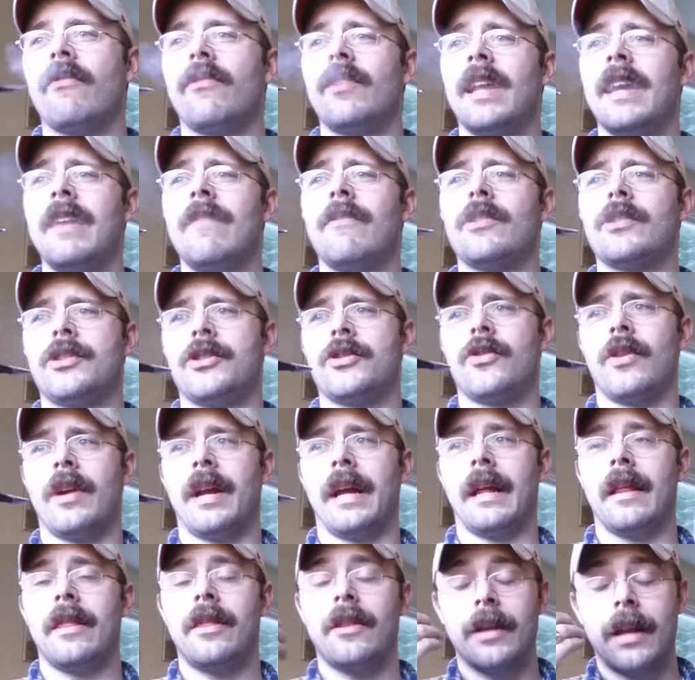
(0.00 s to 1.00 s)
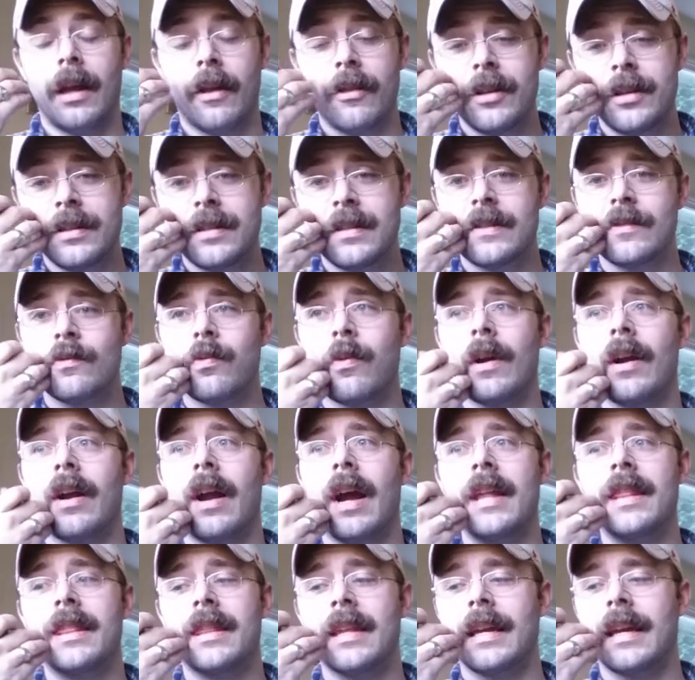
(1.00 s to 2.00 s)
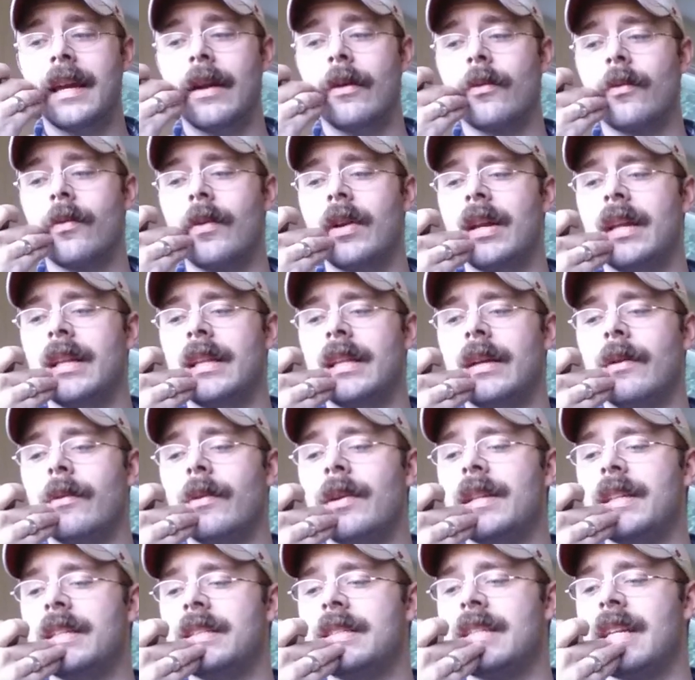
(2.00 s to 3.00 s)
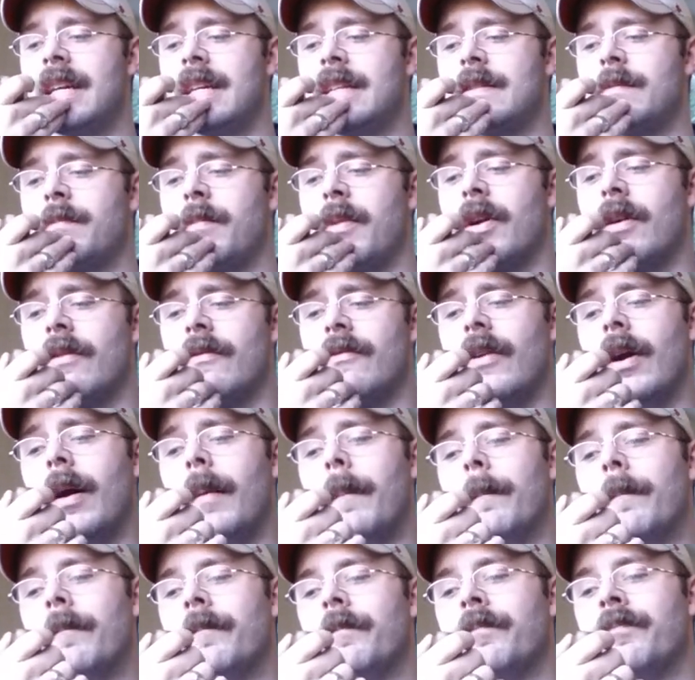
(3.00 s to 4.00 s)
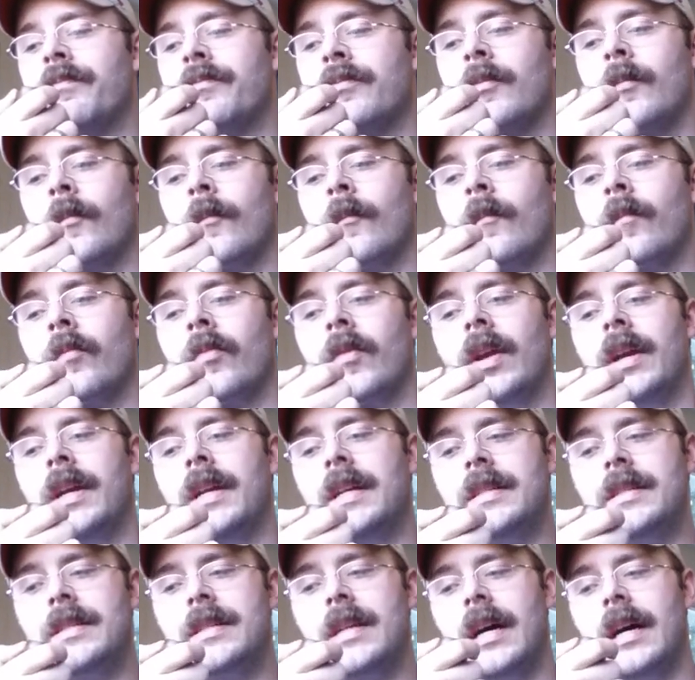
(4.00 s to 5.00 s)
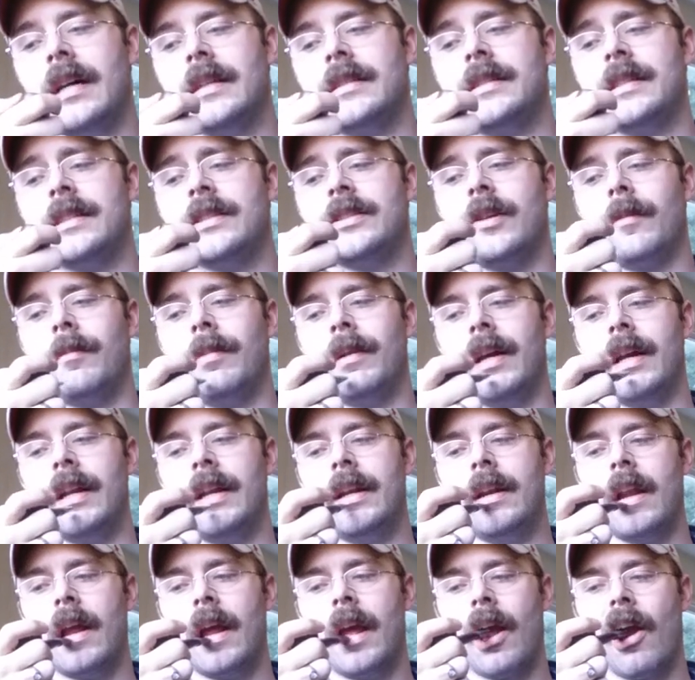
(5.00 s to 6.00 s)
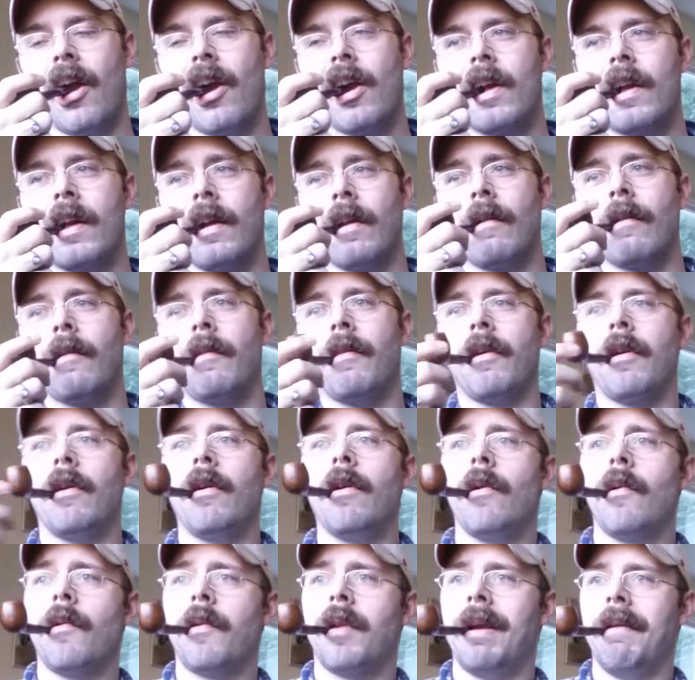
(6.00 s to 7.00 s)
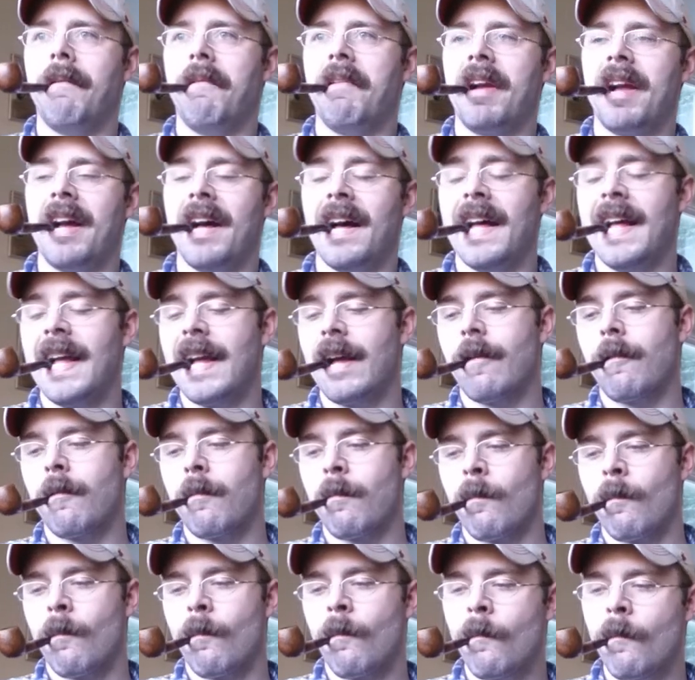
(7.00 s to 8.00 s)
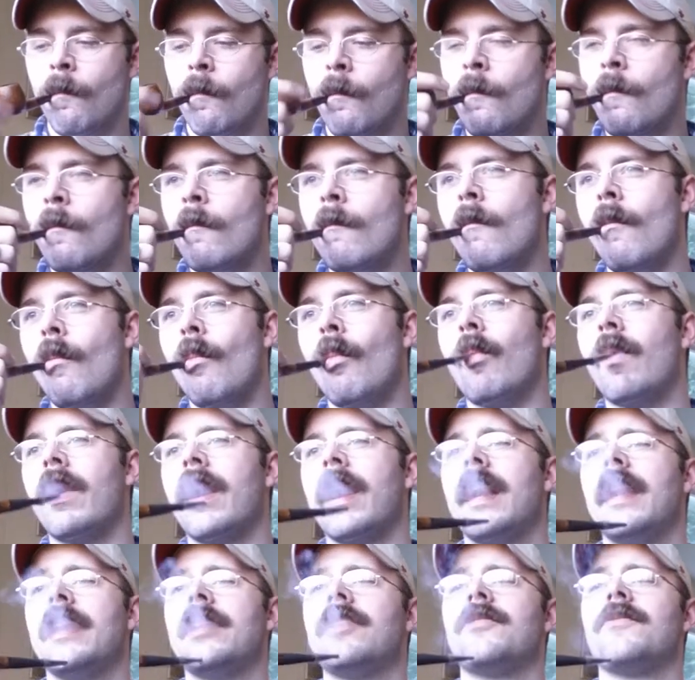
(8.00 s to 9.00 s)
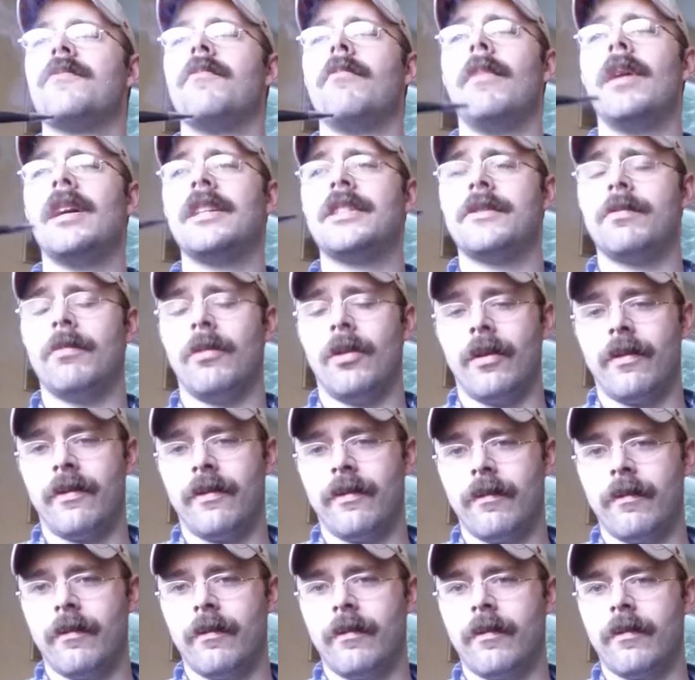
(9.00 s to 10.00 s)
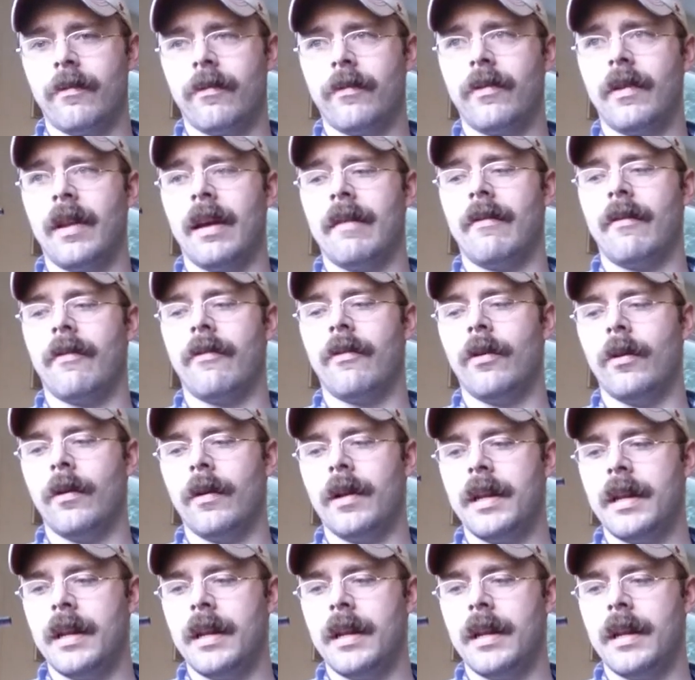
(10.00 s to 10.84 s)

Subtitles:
Flavor strength. Now this is where I think it really, really stands apart from its sister blend, the Gold Navy Cut. It is much more flavorful.